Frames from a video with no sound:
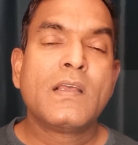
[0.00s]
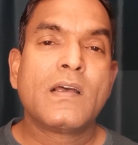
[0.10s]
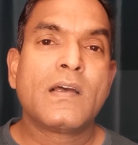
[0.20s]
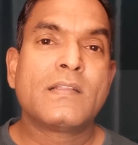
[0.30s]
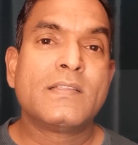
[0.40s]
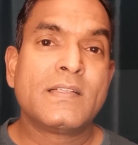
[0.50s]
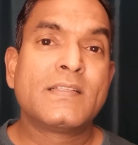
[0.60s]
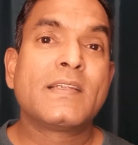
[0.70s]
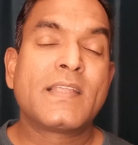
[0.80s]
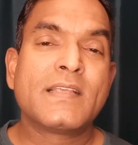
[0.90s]
and in
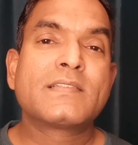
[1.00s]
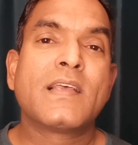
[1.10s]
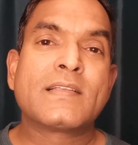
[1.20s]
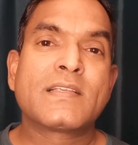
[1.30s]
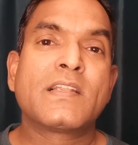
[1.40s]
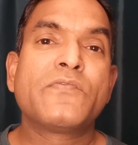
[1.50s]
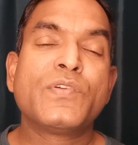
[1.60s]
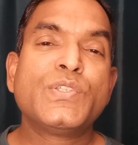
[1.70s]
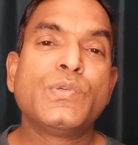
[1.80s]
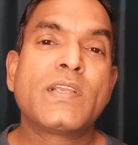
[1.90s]
that case as a
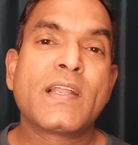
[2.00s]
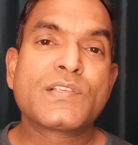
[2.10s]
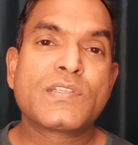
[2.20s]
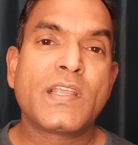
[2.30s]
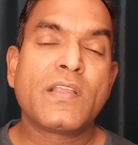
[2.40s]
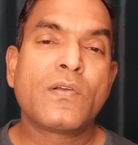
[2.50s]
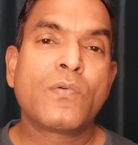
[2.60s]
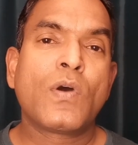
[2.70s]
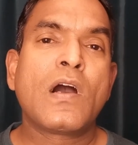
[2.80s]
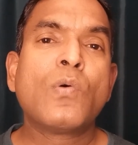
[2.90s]
refugee you can stay.
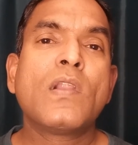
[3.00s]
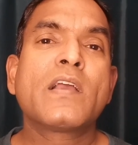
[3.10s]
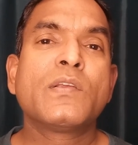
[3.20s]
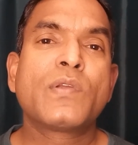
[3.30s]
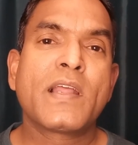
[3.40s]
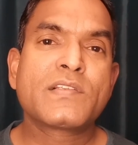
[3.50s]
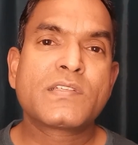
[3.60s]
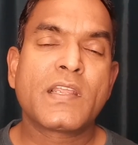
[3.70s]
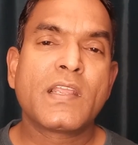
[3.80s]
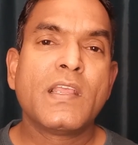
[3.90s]
Well, how long you can
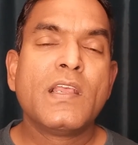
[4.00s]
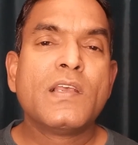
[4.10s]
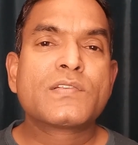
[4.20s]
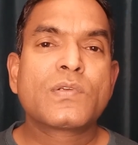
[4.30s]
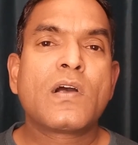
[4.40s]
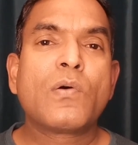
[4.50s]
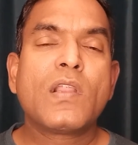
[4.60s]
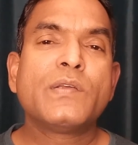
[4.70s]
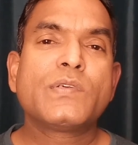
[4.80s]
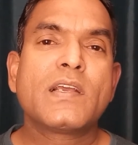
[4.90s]
stay? So how
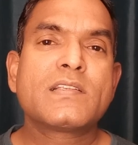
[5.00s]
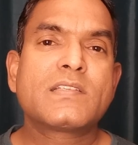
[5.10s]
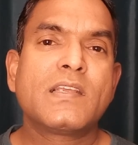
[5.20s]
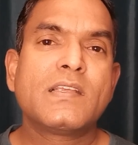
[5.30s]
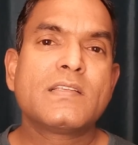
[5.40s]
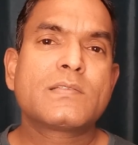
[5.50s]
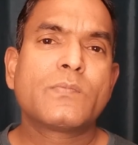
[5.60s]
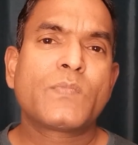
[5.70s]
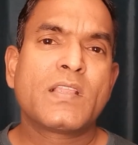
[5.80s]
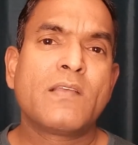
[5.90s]
long you can stay is
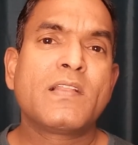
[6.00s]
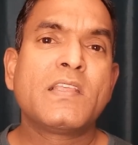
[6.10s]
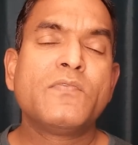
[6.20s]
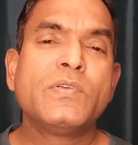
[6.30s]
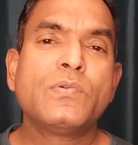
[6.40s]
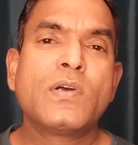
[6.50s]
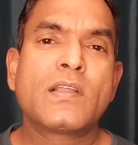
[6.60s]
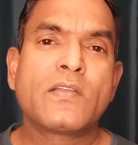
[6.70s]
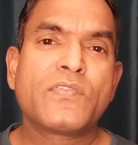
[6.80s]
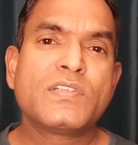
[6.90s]
they will give you
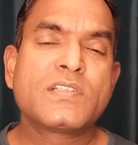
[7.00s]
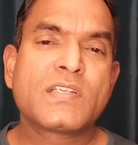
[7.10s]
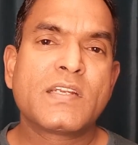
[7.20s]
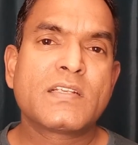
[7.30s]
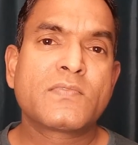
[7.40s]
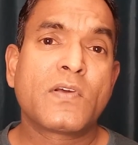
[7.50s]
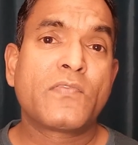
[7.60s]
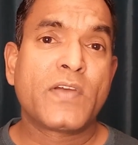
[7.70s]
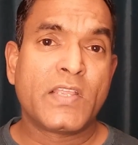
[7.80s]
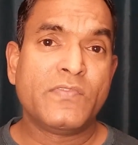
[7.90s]
a refugee status for
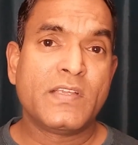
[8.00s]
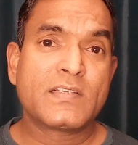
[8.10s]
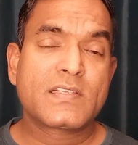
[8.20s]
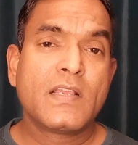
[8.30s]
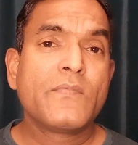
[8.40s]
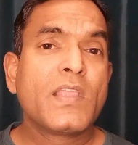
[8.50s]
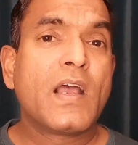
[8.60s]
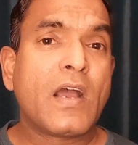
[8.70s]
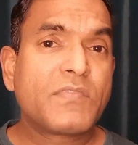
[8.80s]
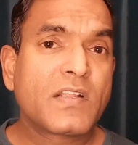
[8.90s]
5 years.
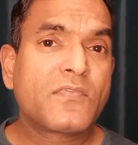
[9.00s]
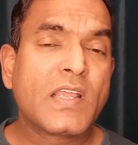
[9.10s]
After